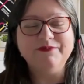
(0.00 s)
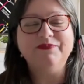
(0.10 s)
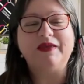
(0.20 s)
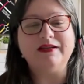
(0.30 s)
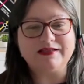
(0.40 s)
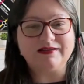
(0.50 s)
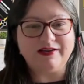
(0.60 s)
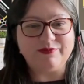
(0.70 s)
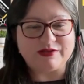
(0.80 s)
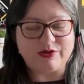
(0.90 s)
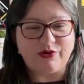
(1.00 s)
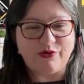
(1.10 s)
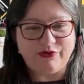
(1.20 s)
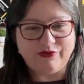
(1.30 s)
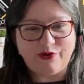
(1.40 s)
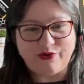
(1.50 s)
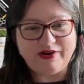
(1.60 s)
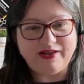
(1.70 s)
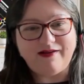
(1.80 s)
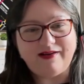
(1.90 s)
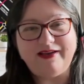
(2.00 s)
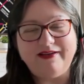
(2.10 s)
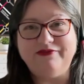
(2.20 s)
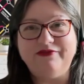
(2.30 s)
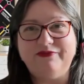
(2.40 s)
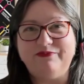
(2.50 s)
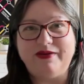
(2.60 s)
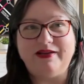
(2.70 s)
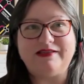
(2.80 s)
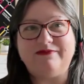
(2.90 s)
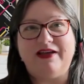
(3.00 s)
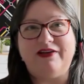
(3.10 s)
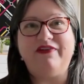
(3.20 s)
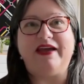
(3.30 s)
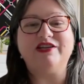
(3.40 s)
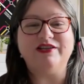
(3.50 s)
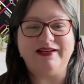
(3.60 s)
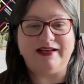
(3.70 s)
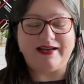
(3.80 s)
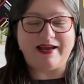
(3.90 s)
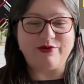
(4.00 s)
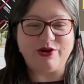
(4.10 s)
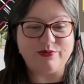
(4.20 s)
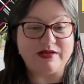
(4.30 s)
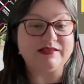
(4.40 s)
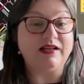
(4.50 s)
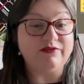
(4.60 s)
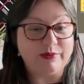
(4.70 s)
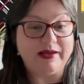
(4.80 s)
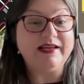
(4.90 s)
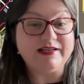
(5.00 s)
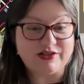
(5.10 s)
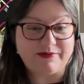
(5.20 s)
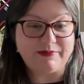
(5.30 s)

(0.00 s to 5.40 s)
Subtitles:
And as time has gone on, it's affectionately now known as self-aware leadership.